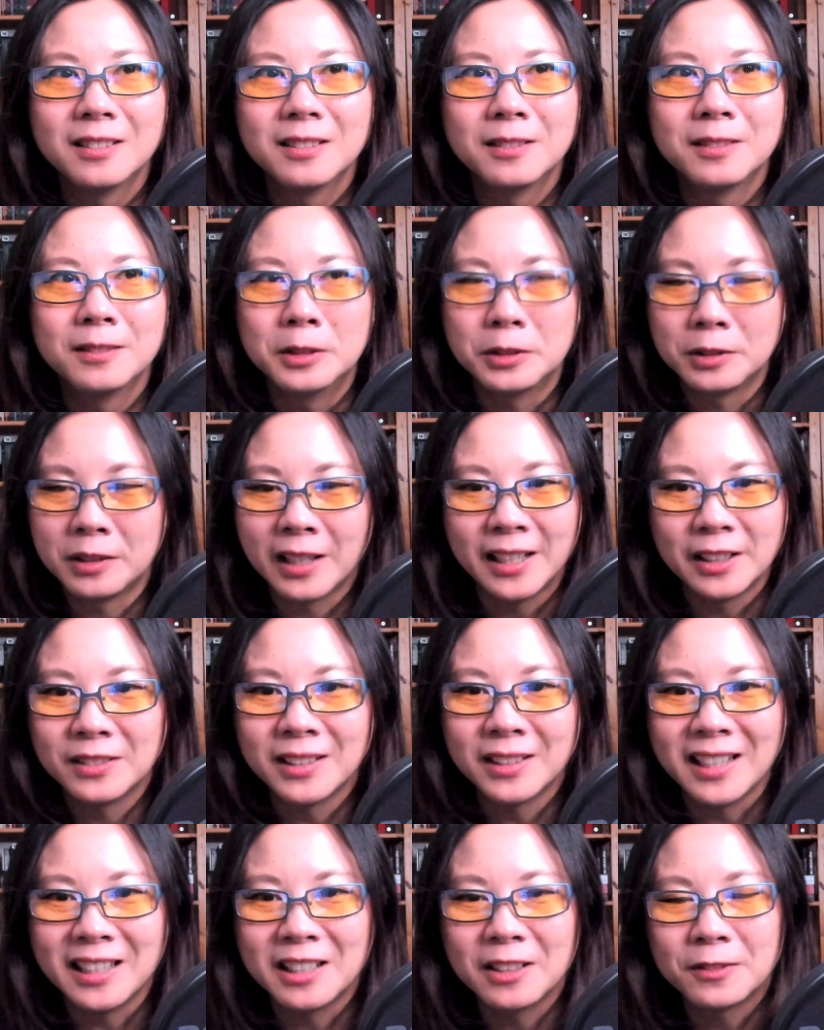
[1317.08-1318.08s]
we'll kind of
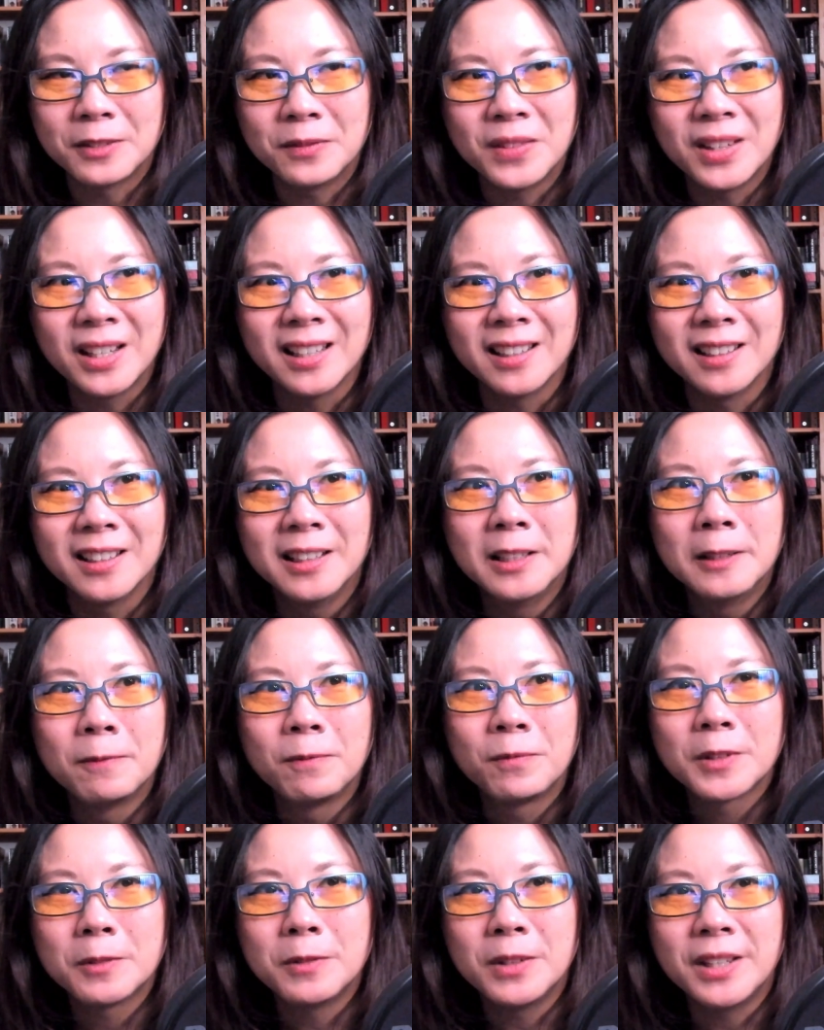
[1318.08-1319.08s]
take it from there
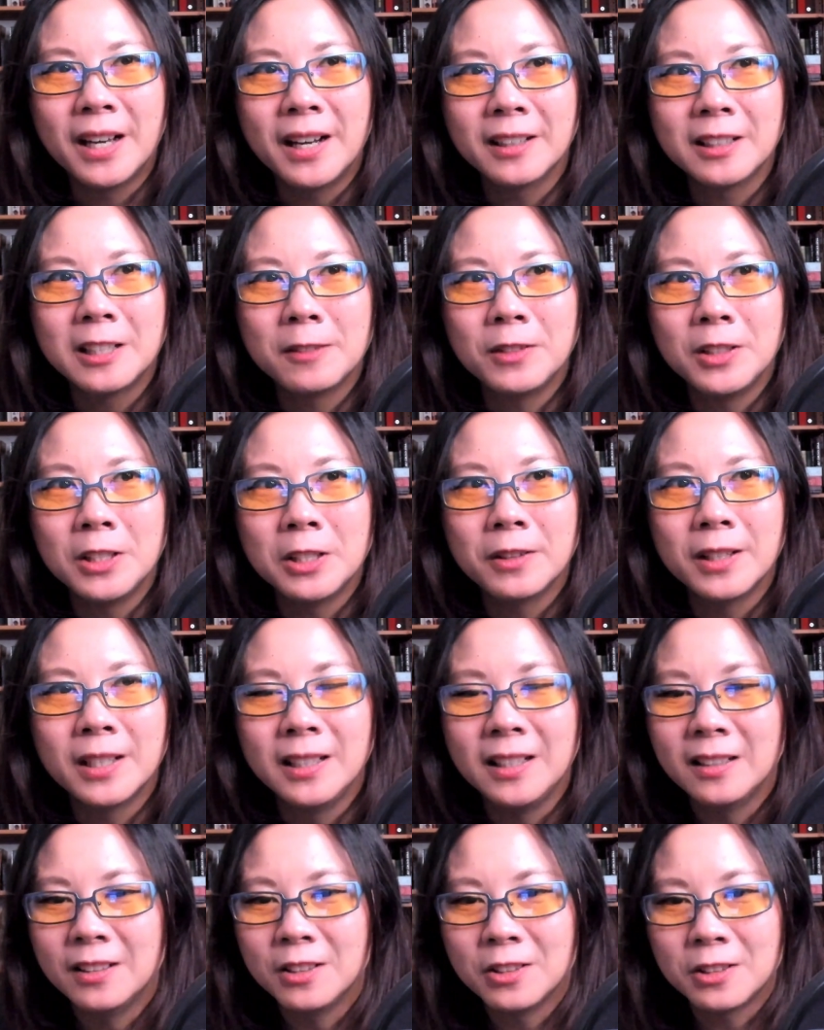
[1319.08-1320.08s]
without giving you
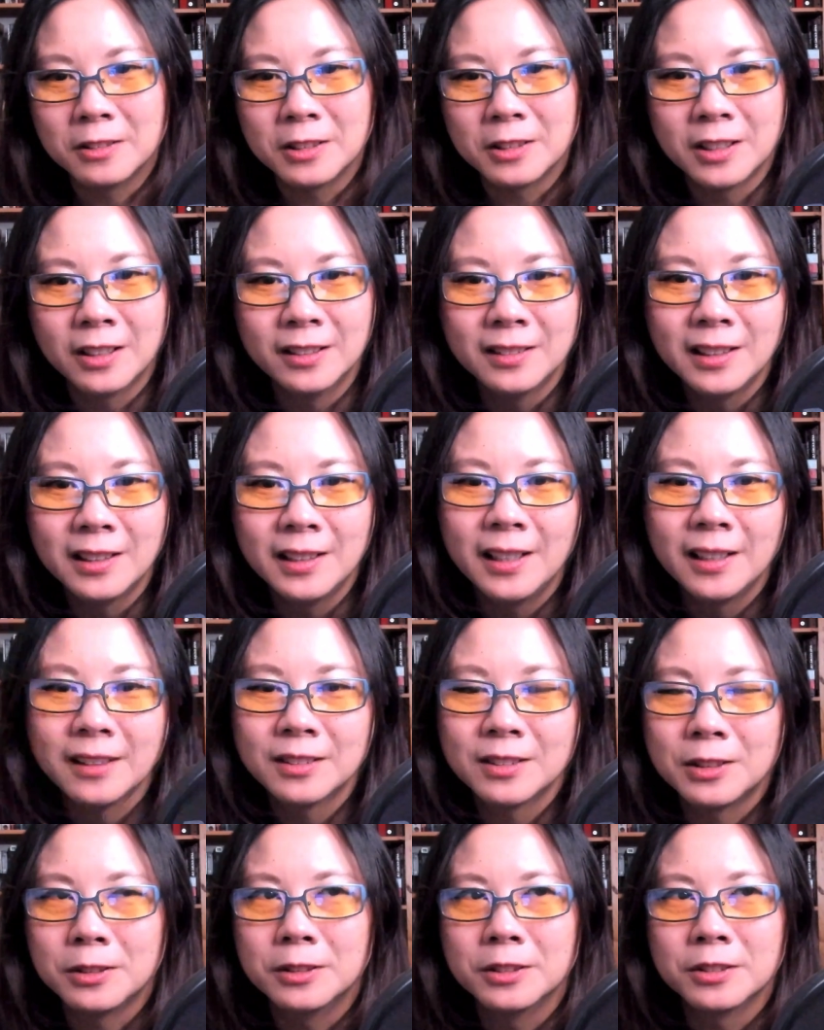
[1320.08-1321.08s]
any additional
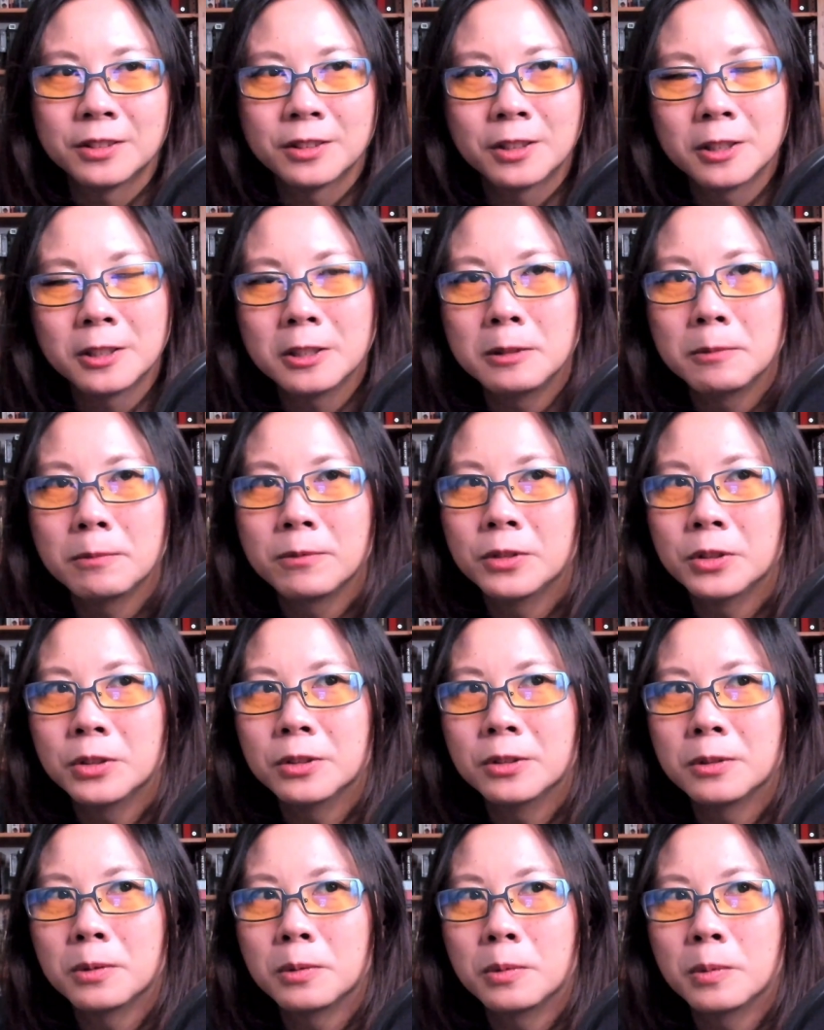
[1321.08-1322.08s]
context or scope
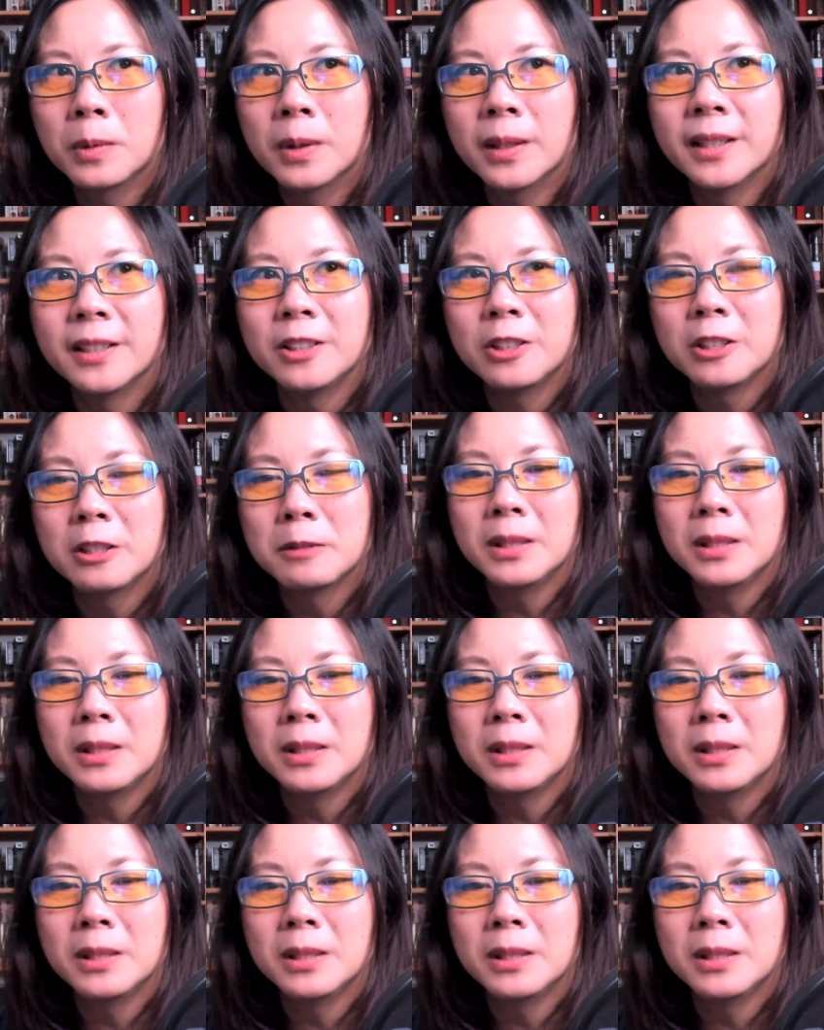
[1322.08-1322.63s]
for what you could